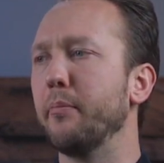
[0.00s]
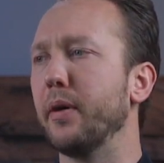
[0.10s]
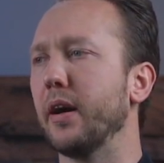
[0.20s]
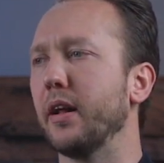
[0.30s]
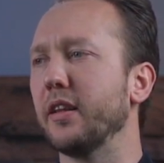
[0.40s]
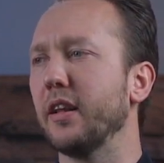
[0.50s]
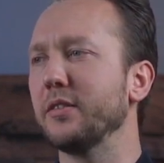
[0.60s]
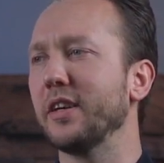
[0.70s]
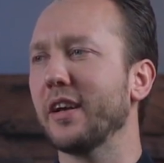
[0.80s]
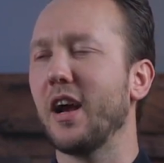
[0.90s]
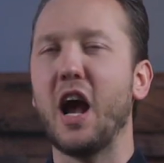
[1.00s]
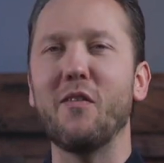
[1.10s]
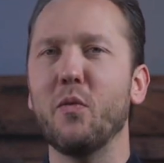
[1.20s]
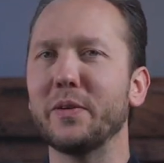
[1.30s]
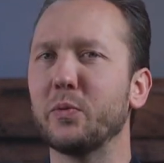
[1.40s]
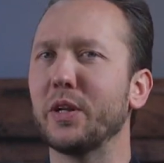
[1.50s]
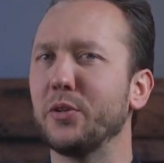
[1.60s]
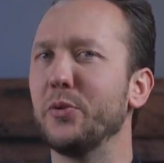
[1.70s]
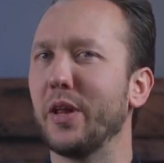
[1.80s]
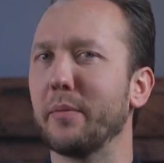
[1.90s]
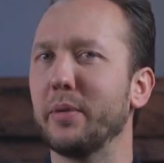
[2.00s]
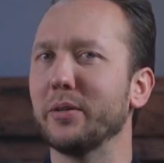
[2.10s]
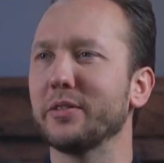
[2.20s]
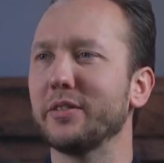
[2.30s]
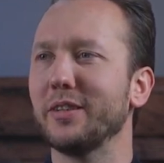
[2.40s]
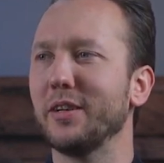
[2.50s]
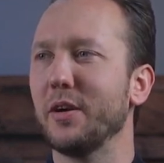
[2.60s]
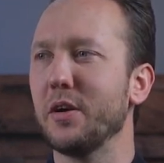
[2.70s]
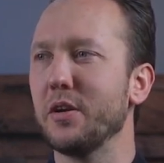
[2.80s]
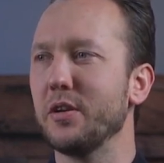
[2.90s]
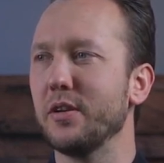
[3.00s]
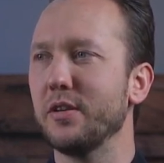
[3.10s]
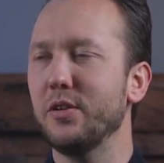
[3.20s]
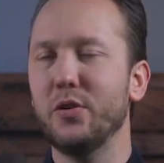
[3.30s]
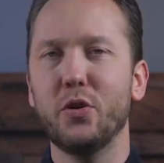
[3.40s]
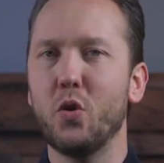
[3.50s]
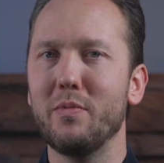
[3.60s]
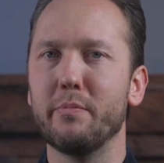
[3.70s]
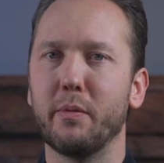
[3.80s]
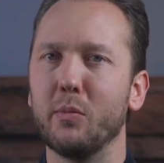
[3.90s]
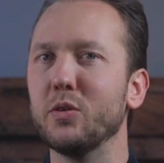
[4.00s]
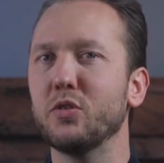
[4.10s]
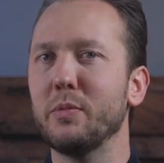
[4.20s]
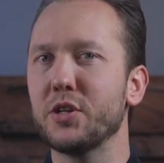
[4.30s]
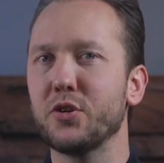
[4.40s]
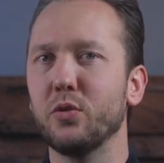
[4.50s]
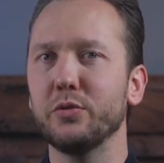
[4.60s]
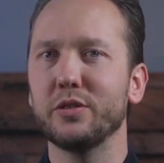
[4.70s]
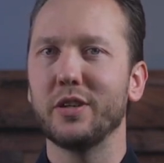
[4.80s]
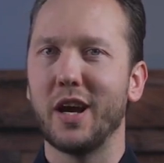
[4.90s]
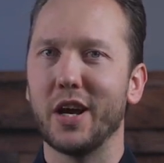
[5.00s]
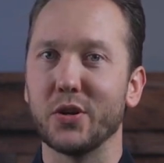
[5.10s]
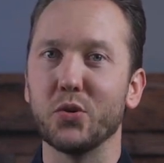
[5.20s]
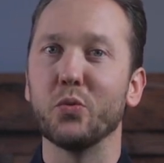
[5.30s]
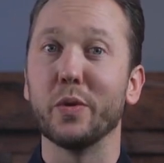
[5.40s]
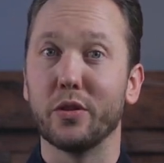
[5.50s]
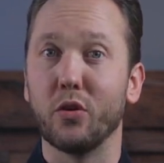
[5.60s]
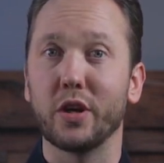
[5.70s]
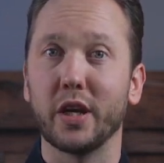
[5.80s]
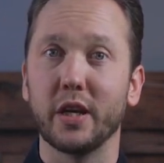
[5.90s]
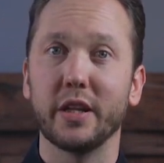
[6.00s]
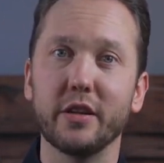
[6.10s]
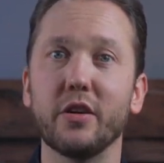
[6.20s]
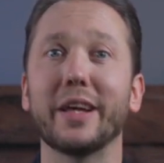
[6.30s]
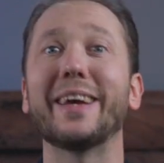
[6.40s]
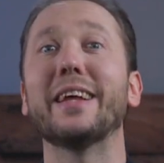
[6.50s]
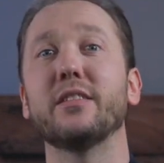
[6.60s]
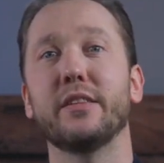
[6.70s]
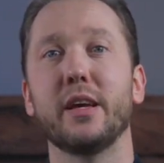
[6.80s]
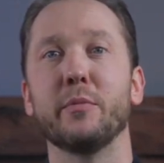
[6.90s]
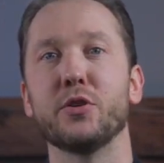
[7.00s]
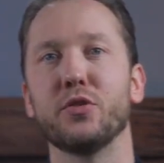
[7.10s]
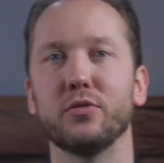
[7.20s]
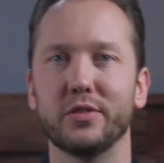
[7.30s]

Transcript: But I was like, I've always wanted to do that because you don't know me, but most of my shows I do with talking. They're like entertainment shows.